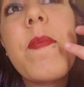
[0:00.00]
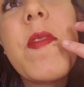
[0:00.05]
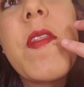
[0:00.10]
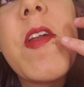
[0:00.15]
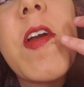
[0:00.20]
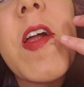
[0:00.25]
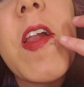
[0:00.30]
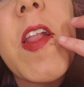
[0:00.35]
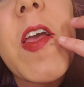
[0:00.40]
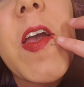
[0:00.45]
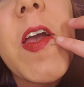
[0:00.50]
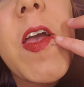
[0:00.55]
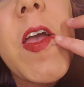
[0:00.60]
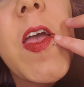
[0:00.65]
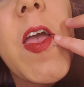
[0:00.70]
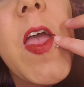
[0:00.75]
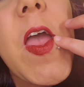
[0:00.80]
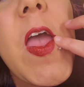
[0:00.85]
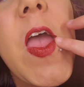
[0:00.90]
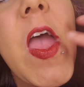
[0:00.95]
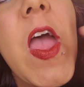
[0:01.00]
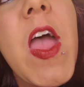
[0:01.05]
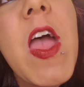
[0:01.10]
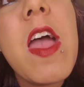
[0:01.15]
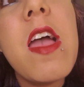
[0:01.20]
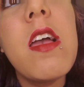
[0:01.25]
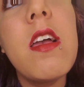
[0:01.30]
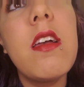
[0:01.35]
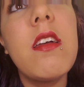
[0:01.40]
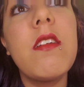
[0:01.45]
Gotta
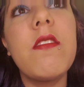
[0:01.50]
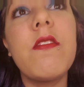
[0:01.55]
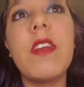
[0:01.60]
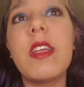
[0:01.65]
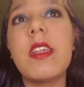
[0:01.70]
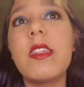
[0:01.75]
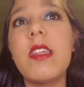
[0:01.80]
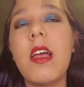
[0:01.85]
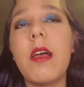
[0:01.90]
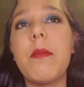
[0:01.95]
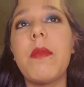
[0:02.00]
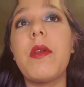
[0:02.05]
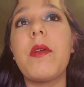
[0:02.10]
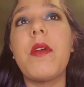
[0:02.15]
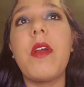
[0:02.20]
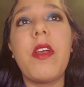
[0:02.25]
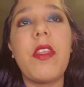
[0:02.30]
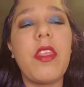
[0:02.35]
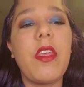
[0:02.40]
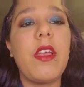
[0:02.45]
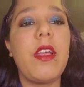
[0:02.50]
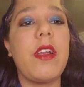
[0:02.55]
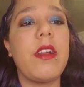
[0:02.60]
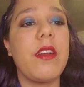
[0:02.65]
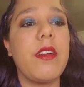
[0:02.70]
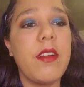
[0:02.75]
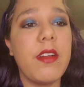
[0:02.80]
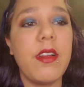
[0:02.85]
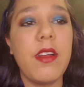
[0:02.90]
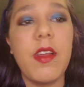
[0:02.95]
fix that bit right there.